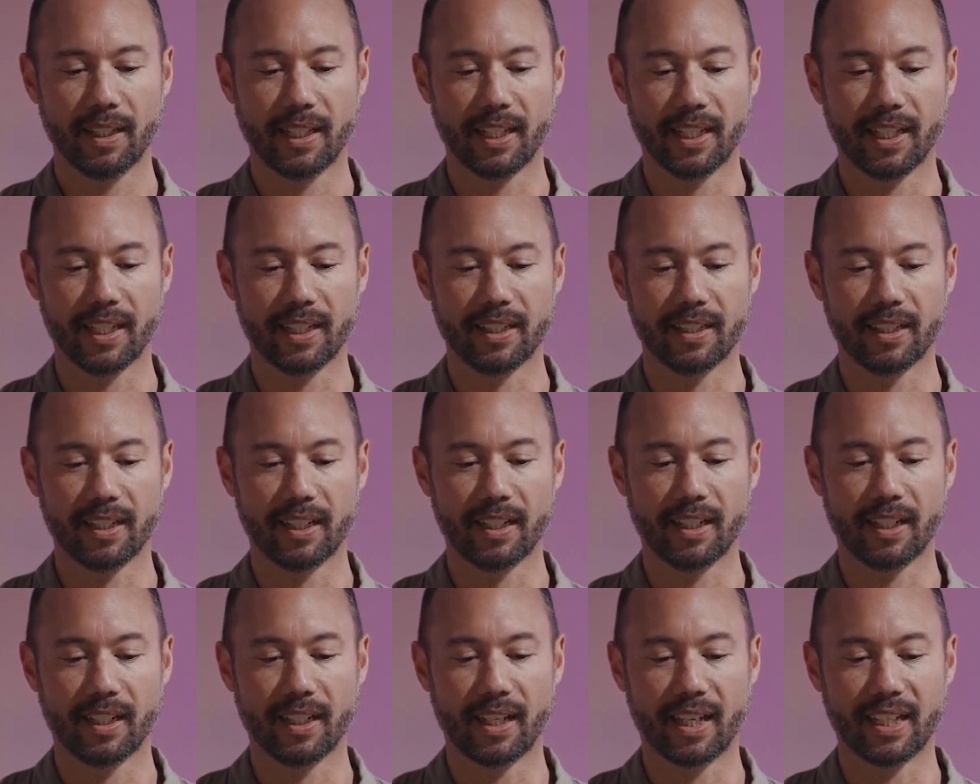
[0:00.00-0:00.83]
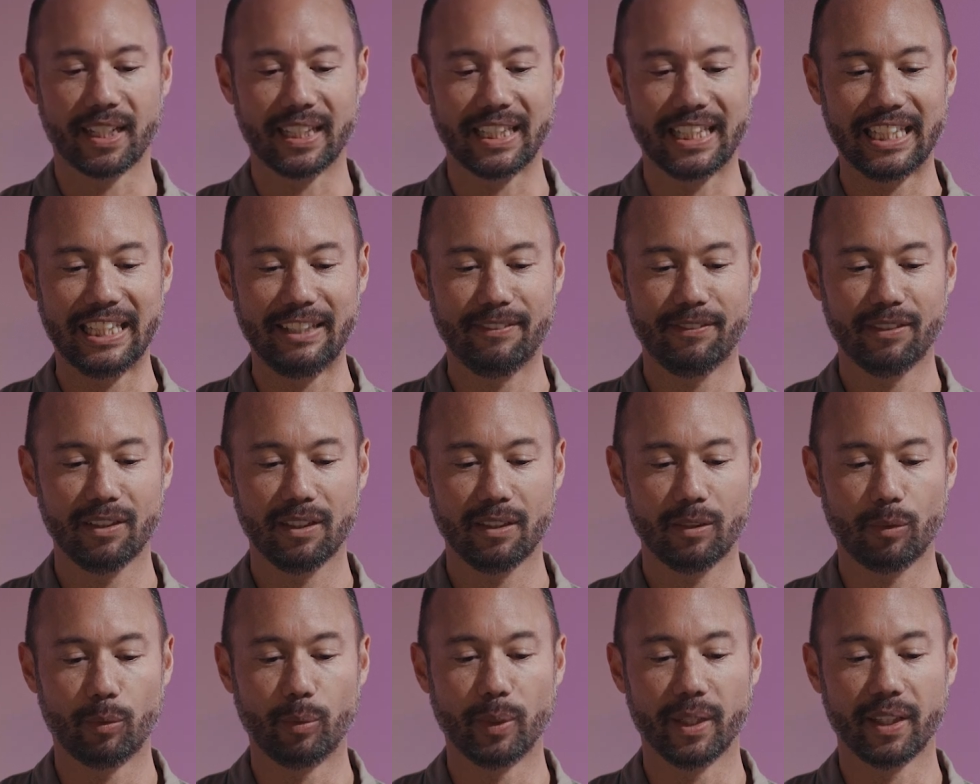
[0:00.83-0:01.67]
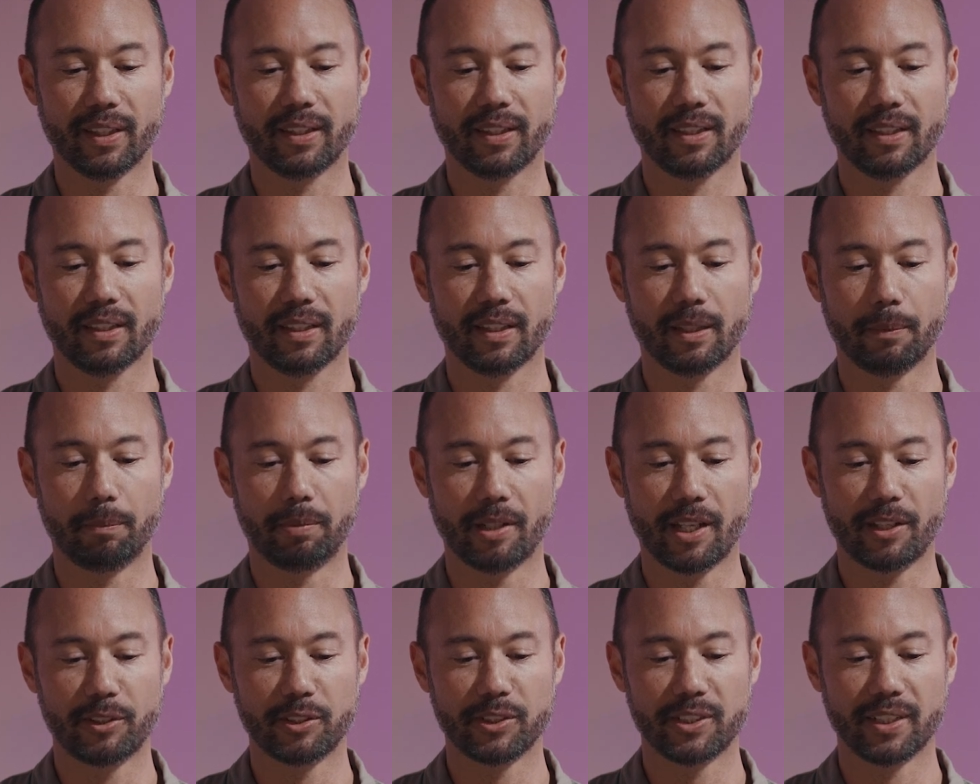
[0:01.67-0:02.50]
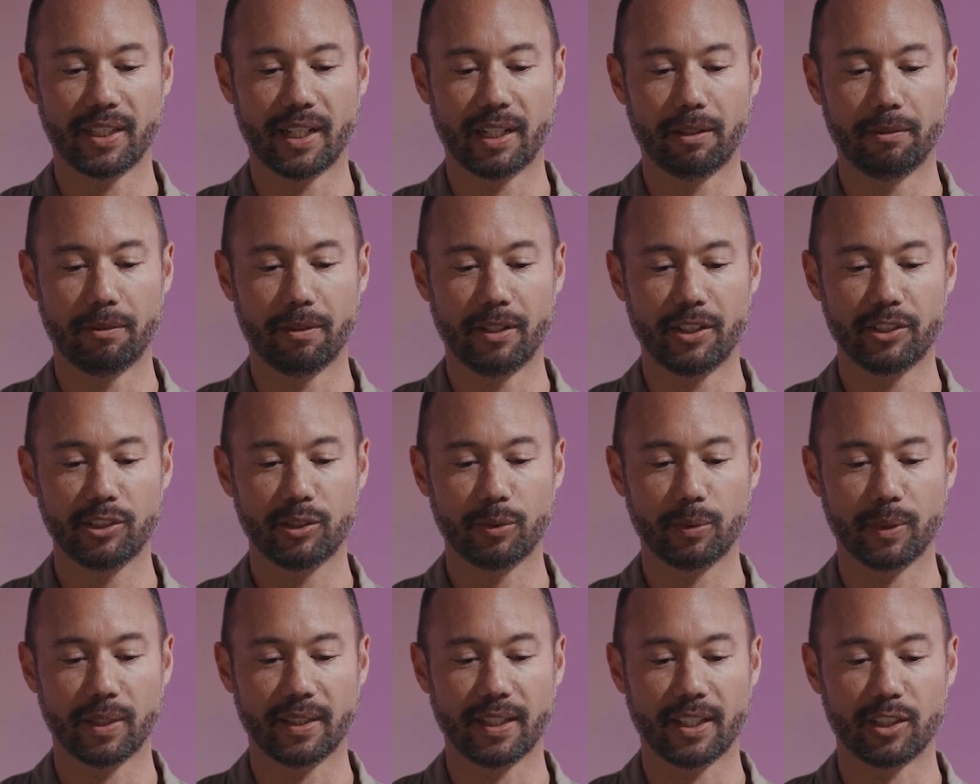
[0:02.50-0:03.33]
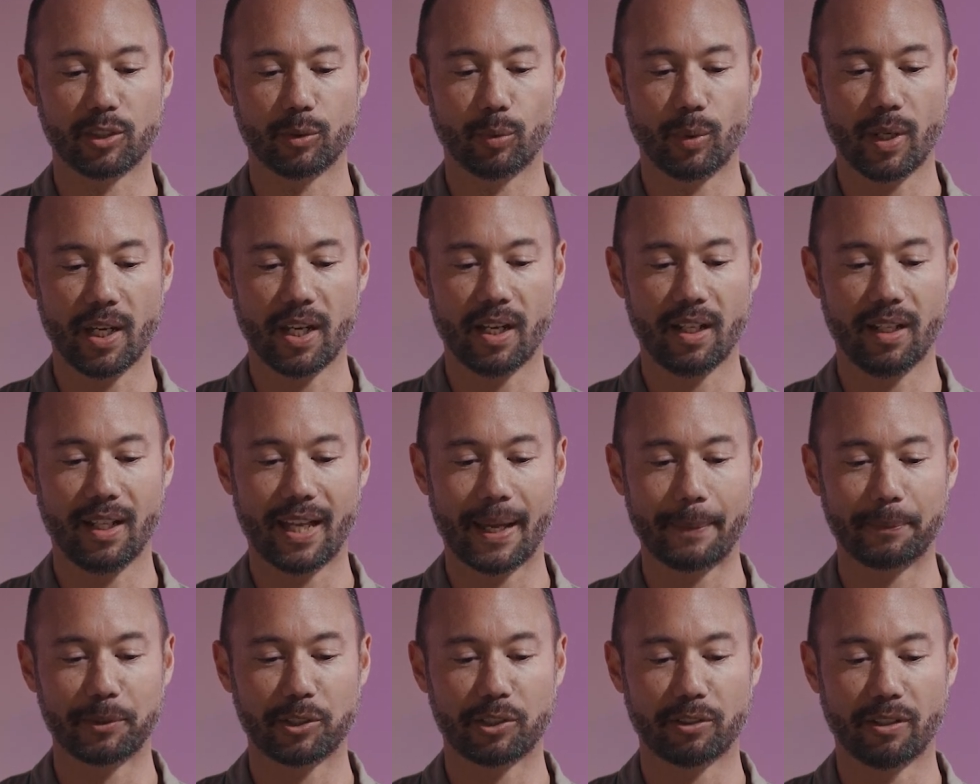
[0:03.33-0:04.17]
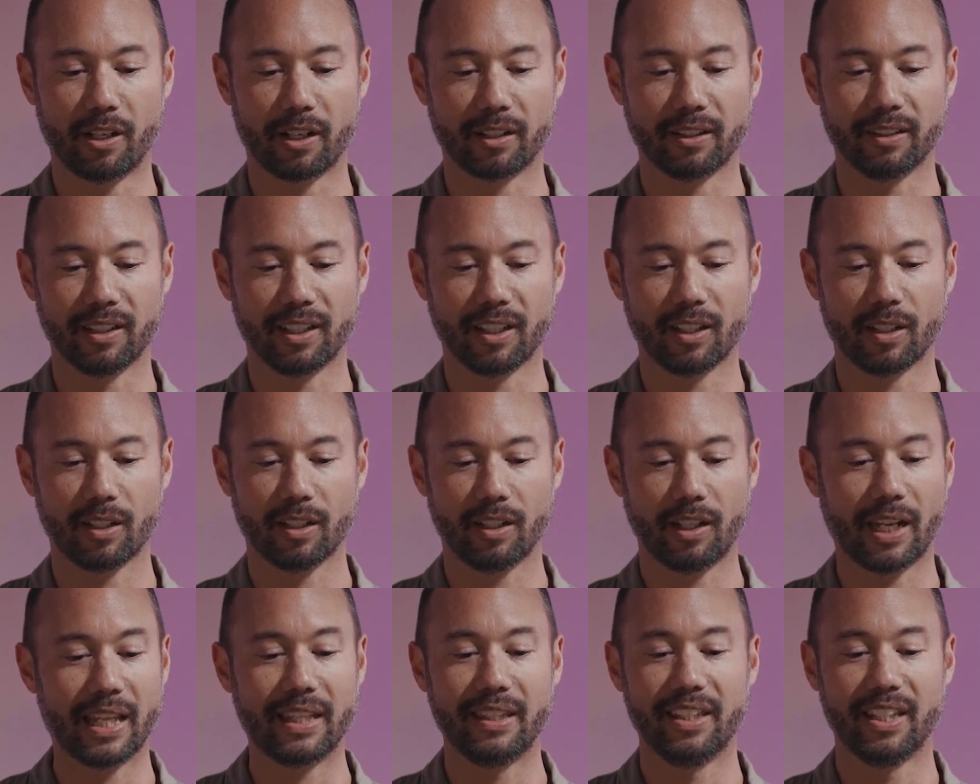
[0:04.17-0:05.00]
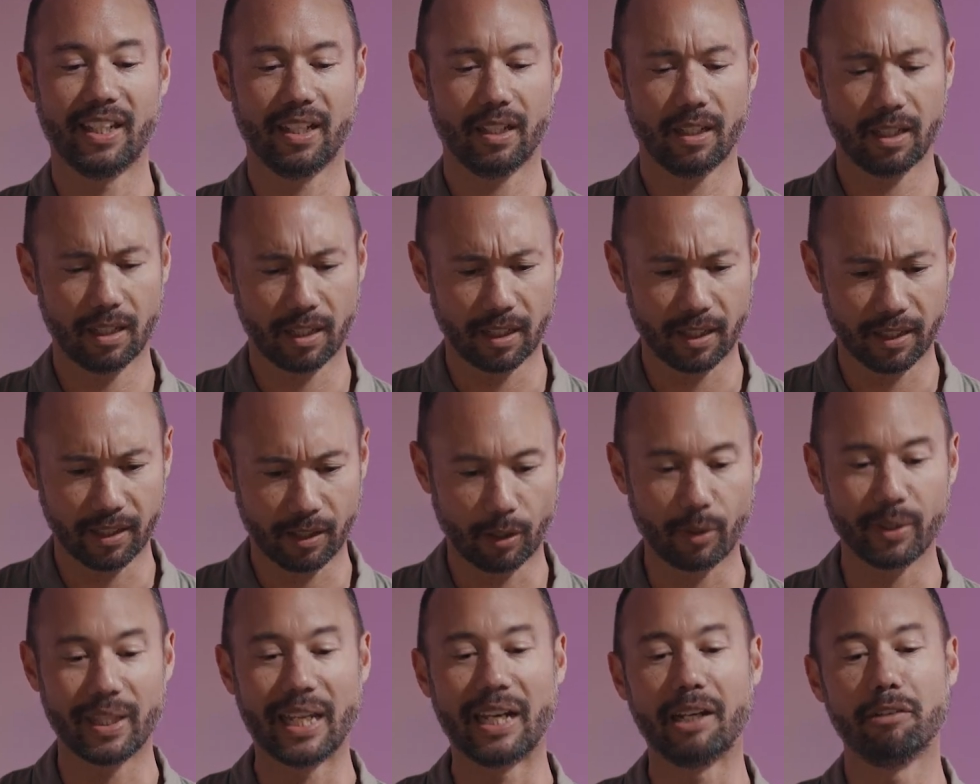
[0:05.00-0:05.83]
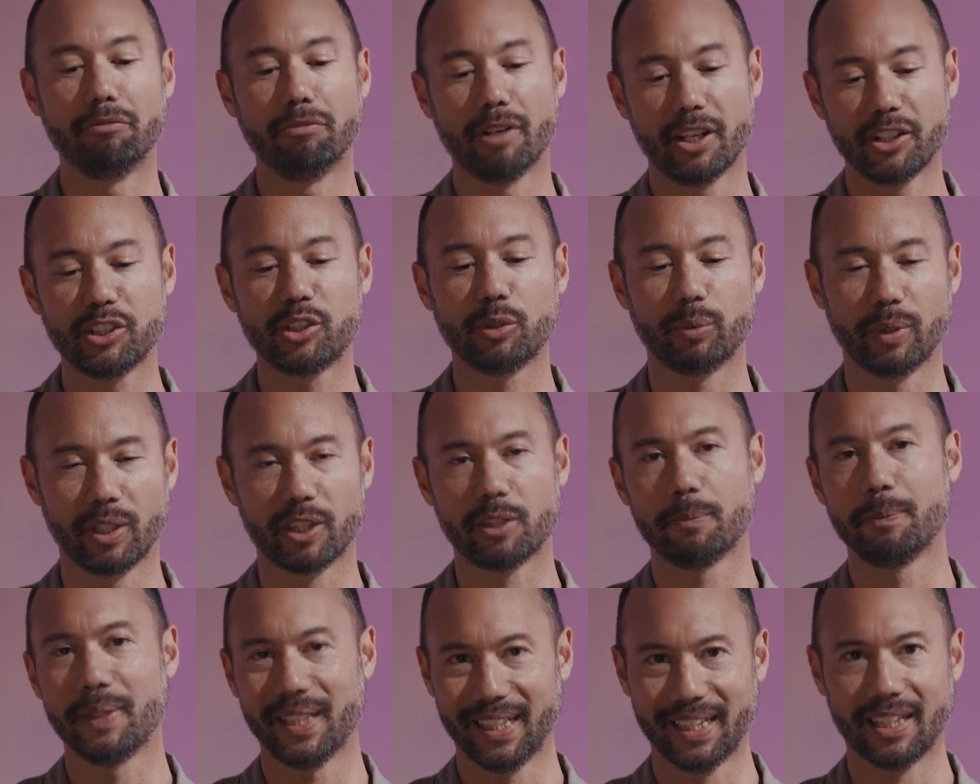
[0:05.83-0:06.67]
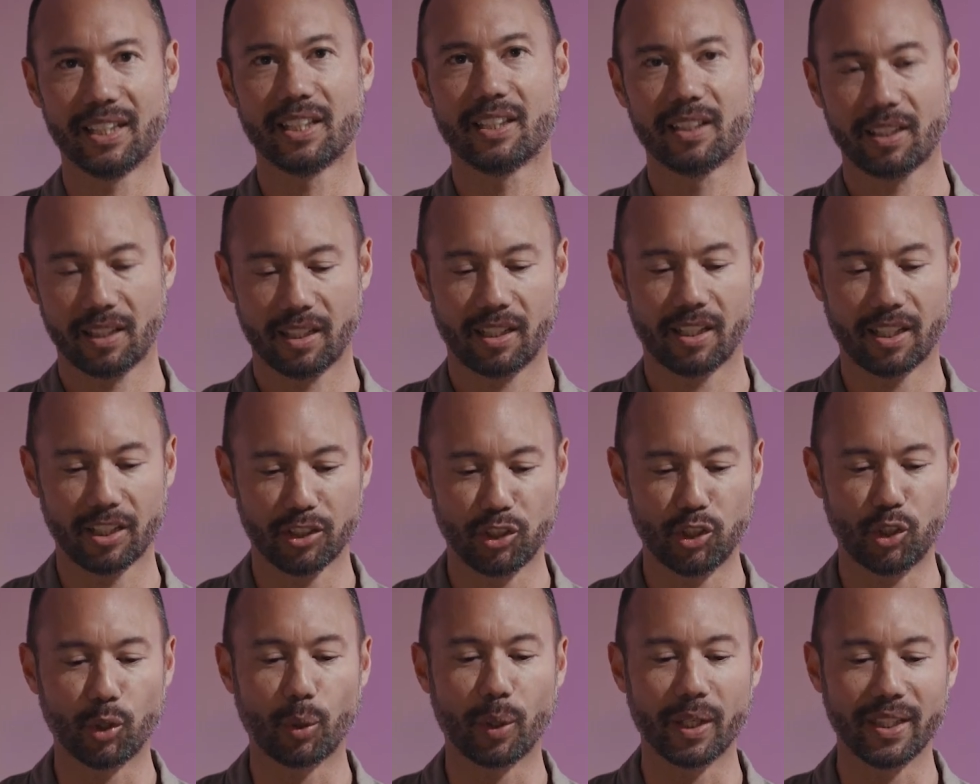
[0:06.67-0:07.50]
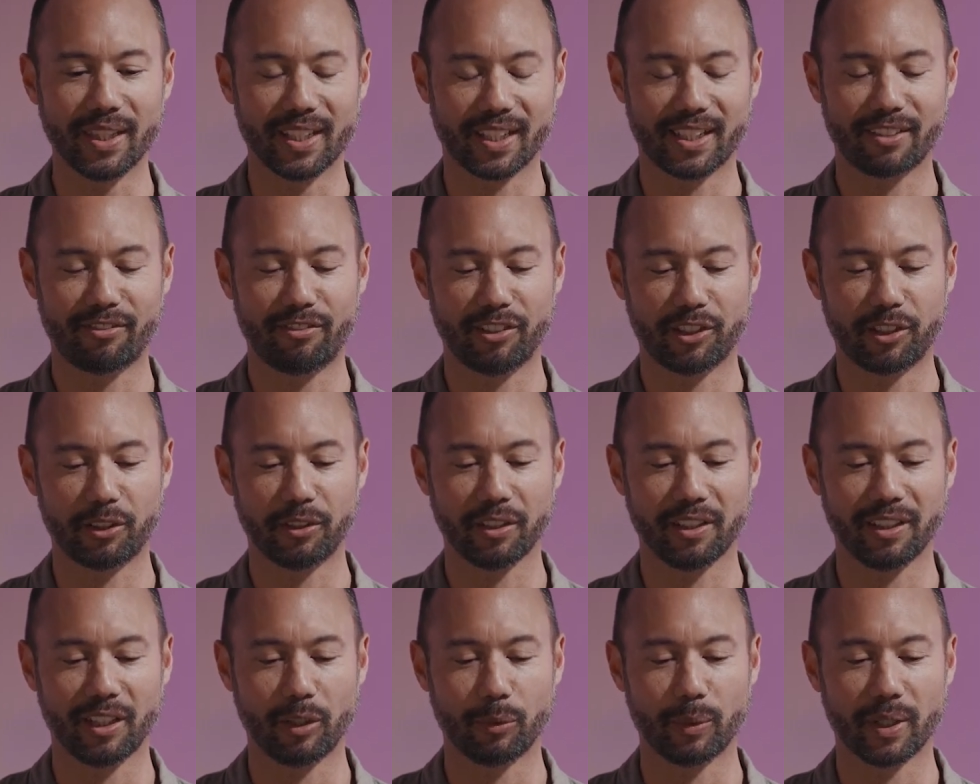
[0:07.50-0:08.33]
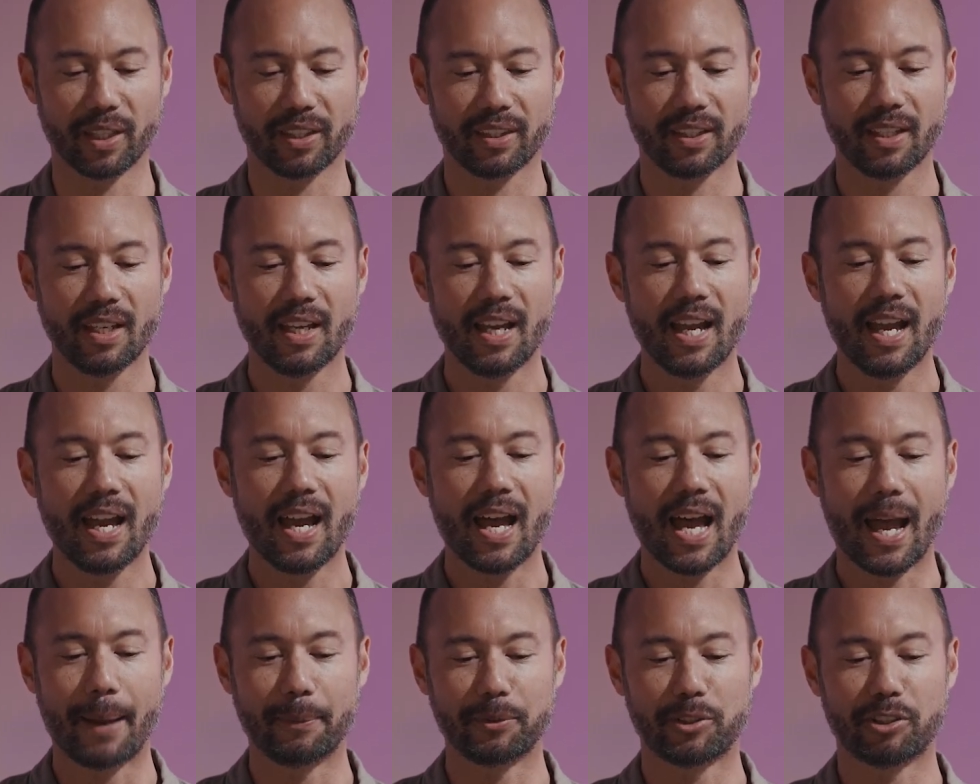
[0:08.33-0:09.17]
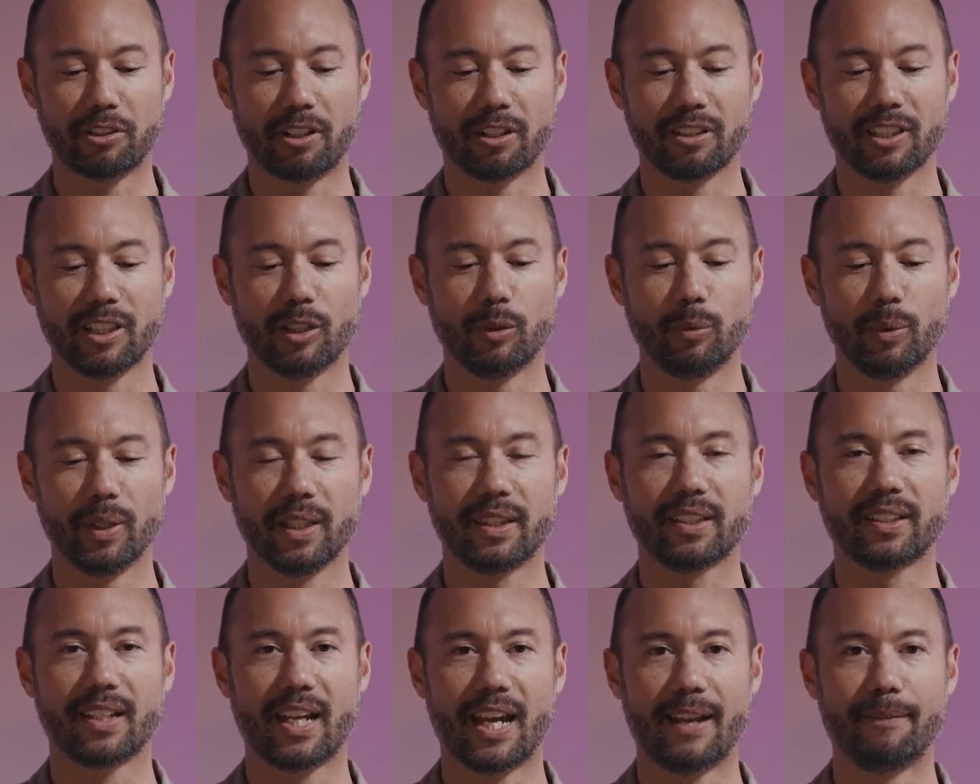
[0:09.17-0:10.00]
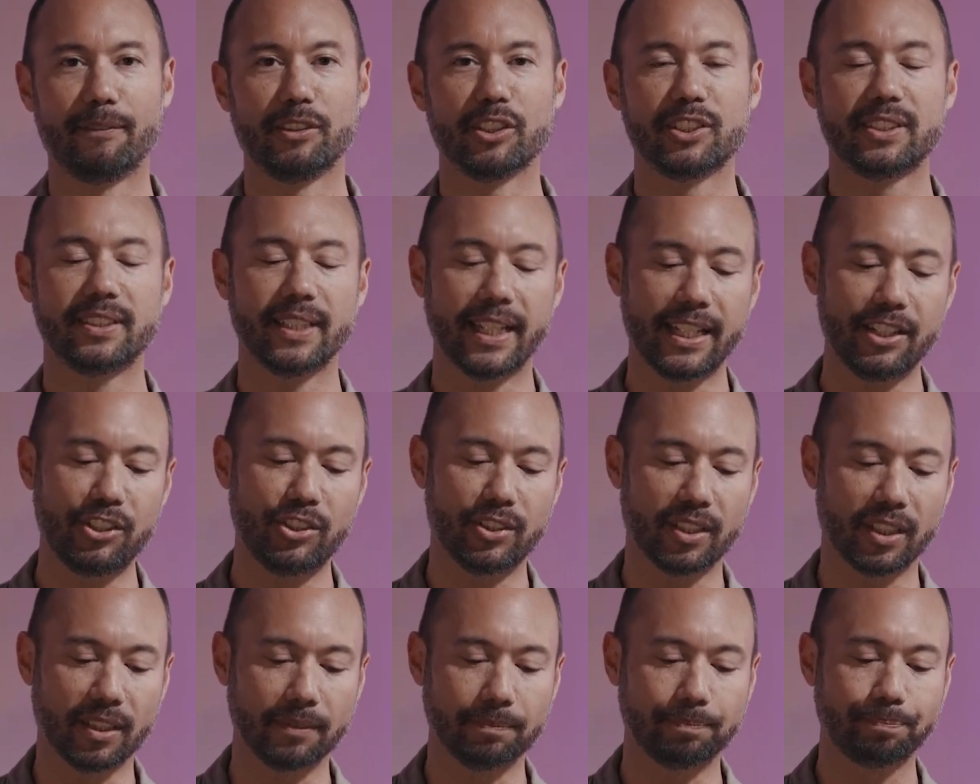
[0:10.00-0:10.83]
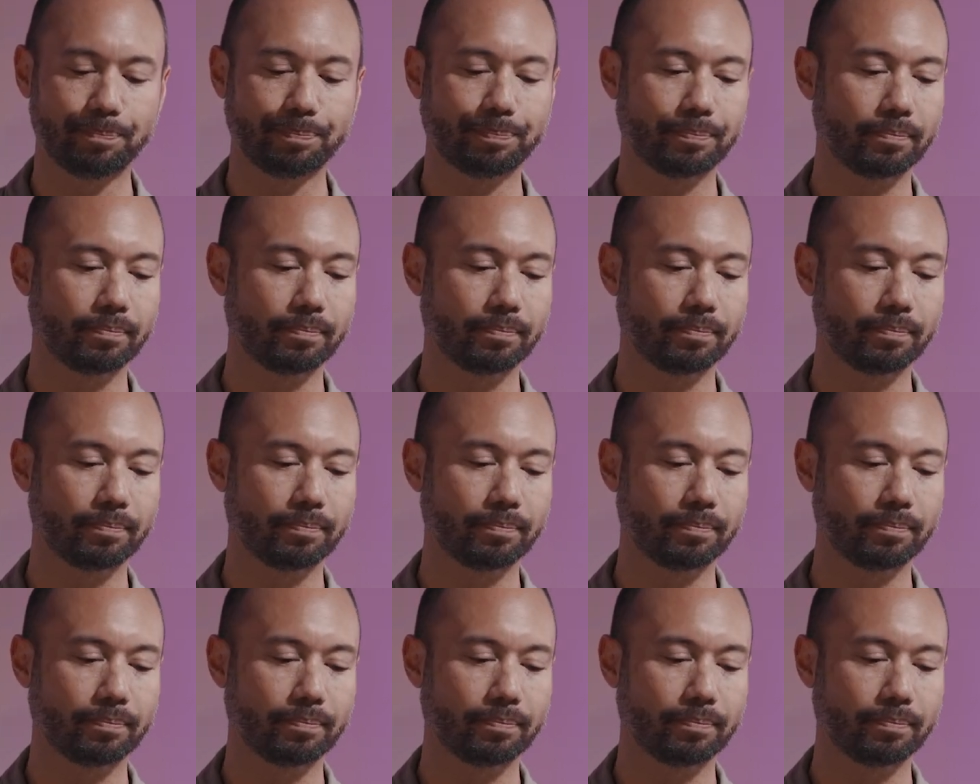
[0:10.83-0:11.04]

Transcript: And uh, I, even with the brothers that I rushed with as well, I'm struggling. I, uh, uh, oh, that I rushed with, meaning uh, joined the fraternity with, I'm struggling with conversation.